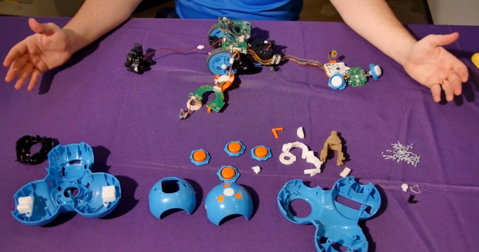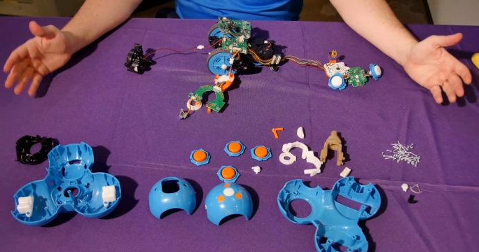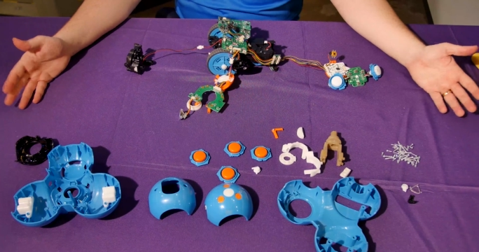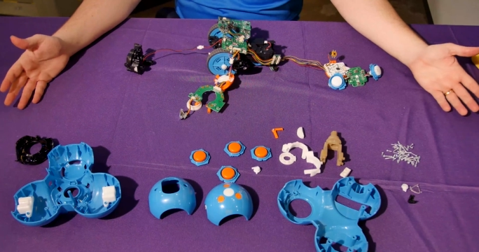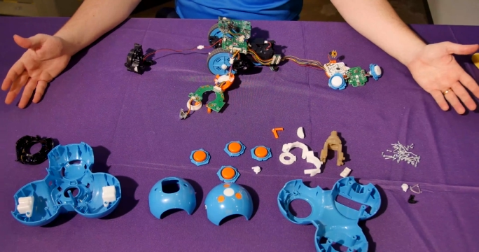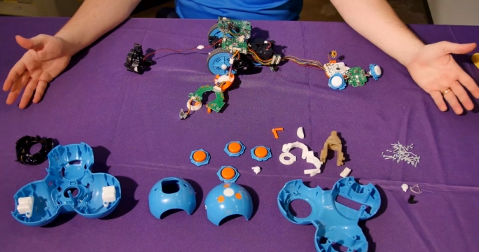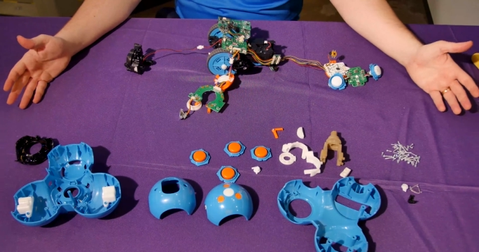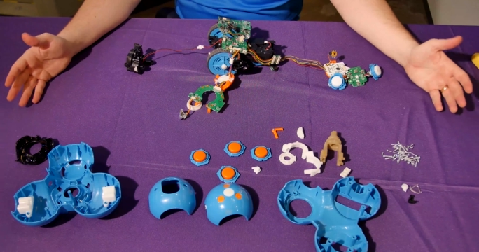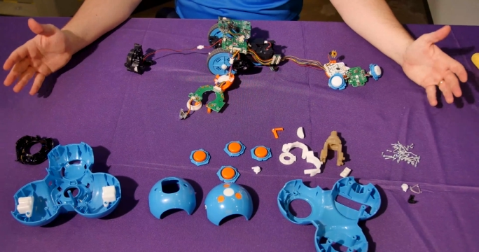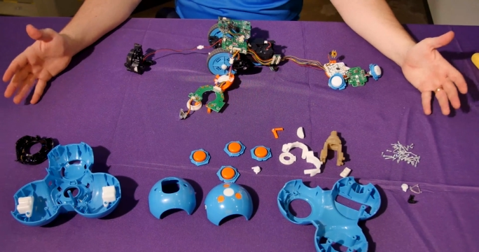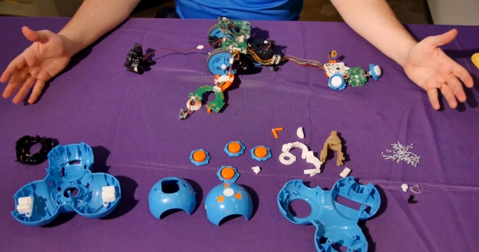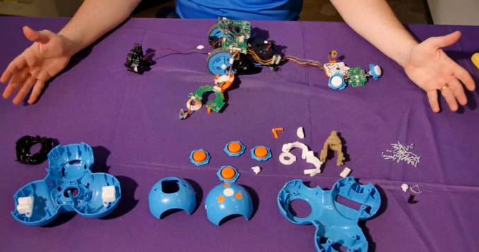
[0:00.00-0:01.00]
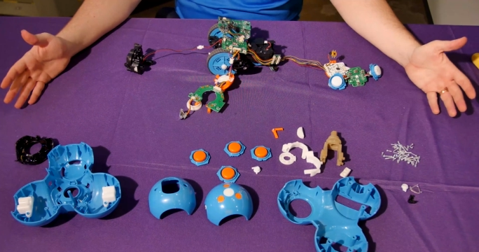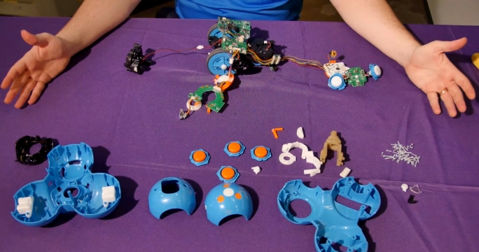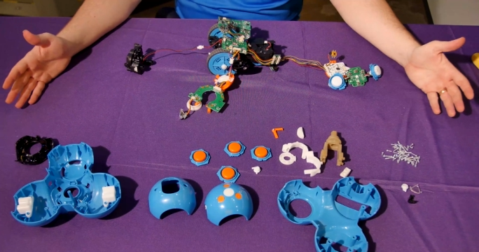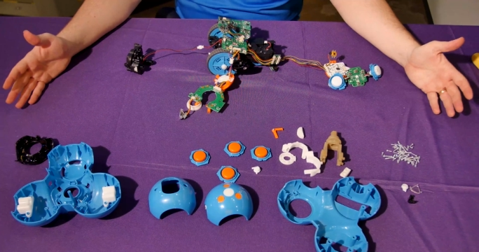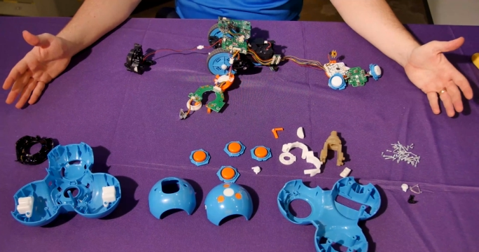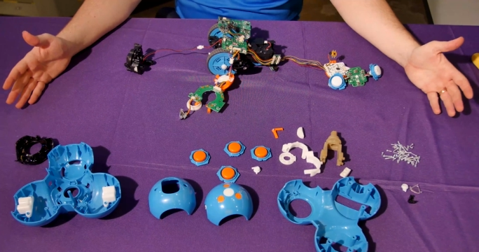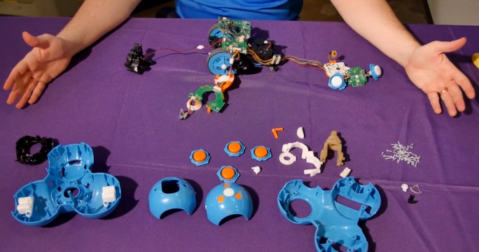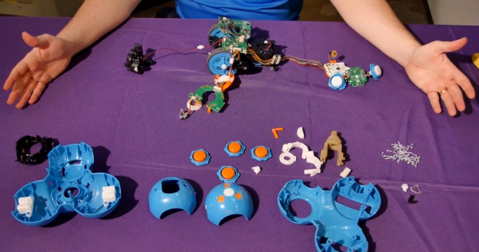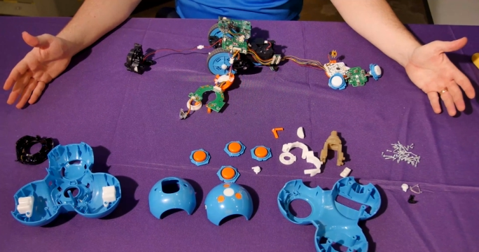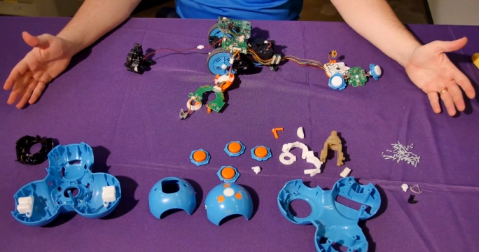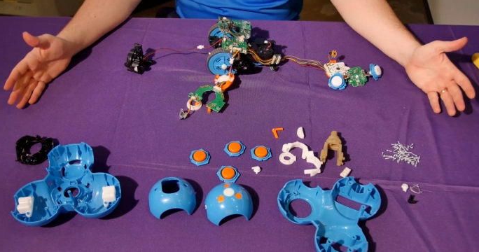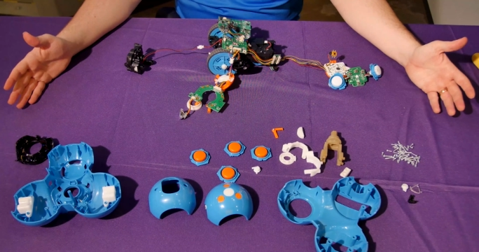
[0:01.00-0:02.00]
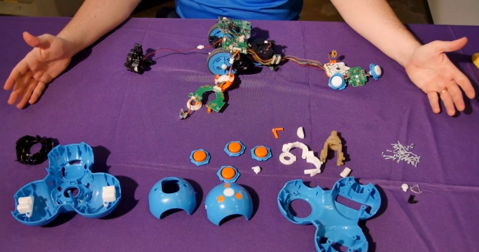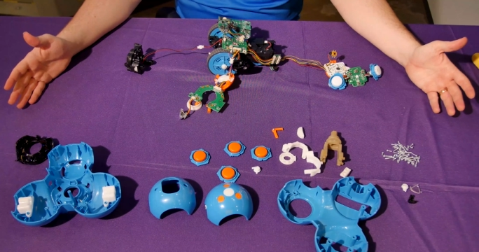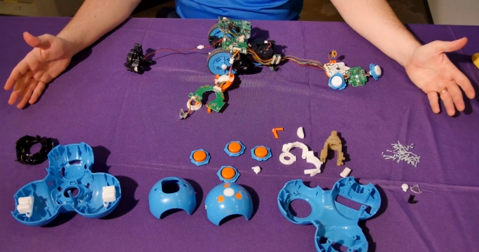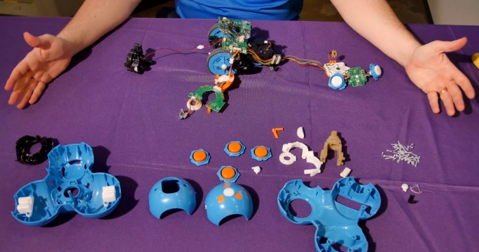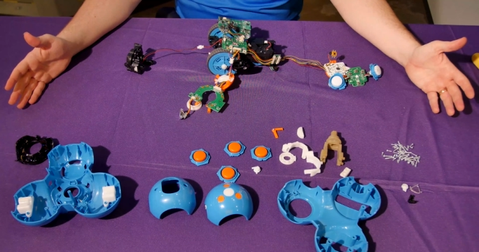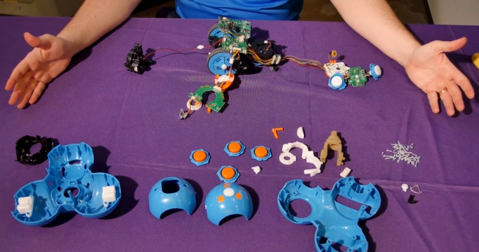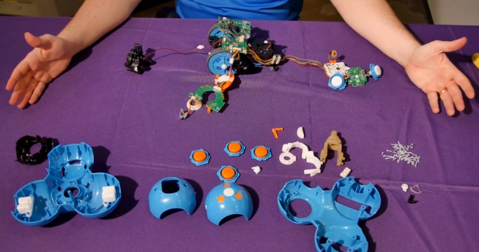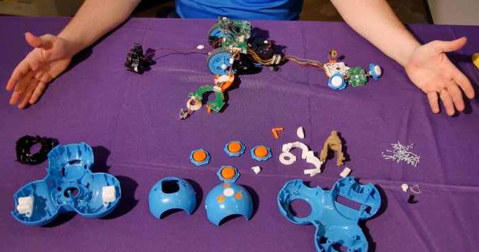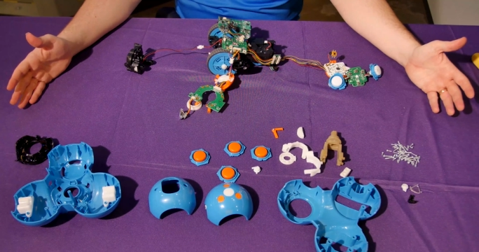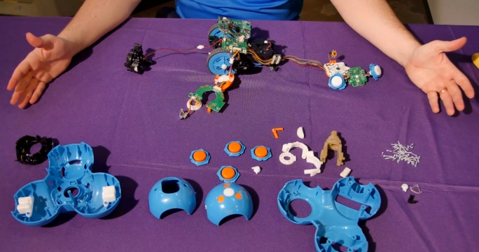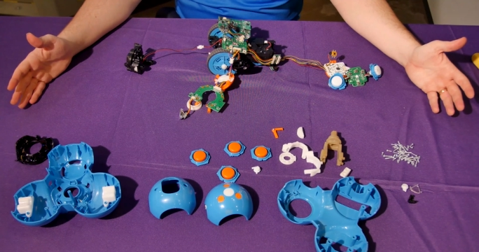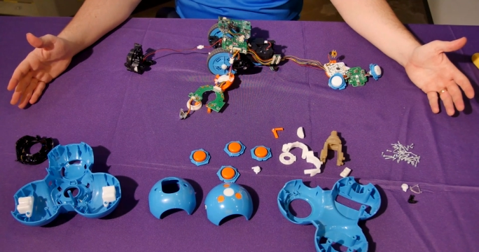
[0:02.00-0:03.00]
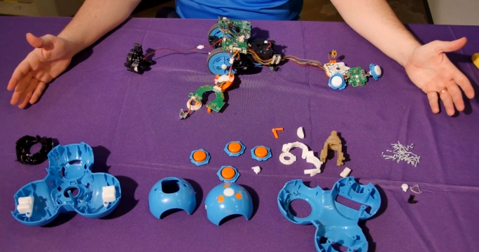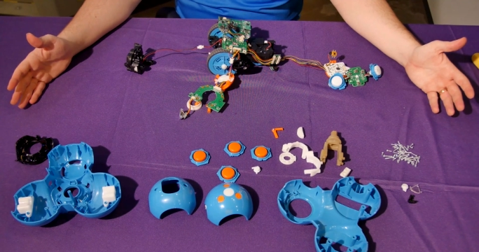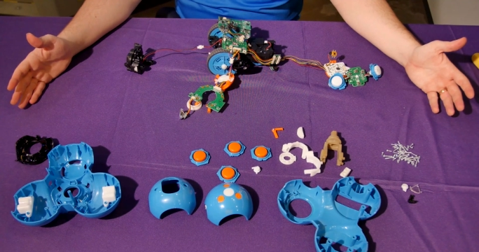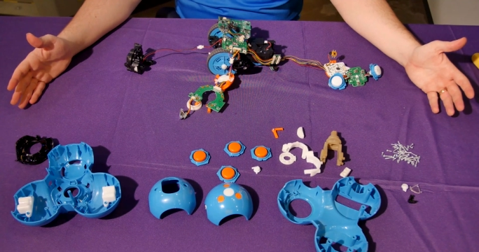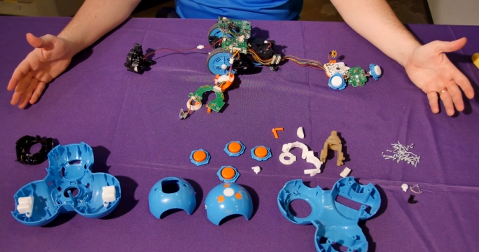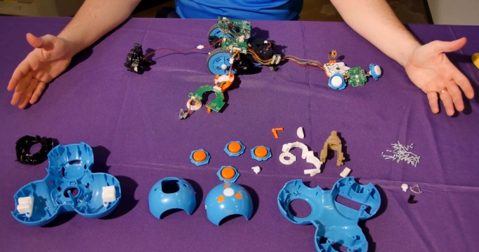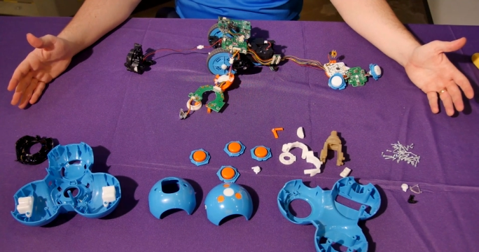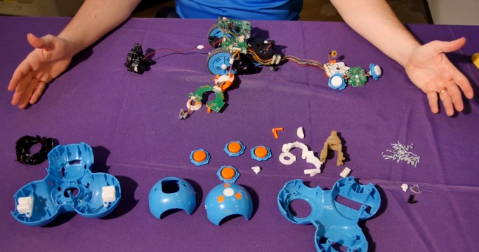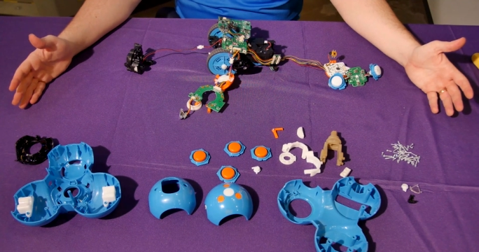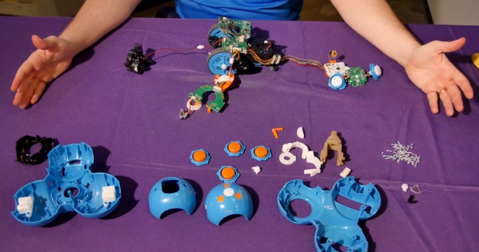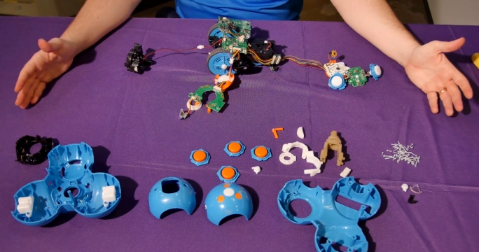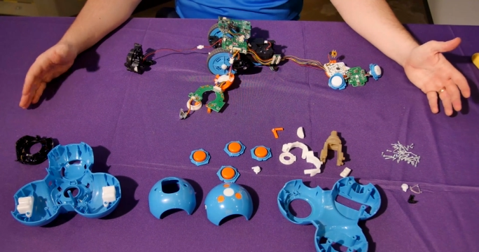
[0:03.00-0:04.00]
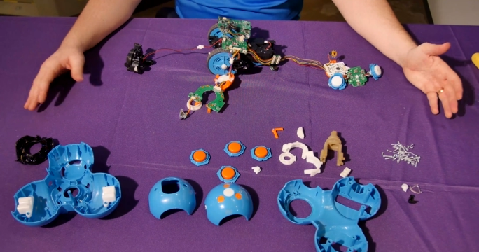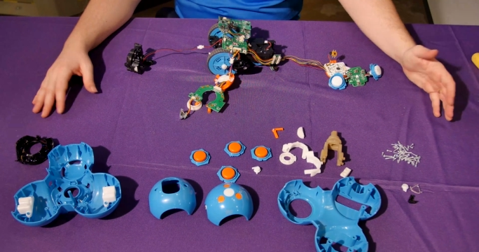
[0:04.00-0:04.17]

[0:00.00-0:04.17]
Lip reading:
(no speaker visible)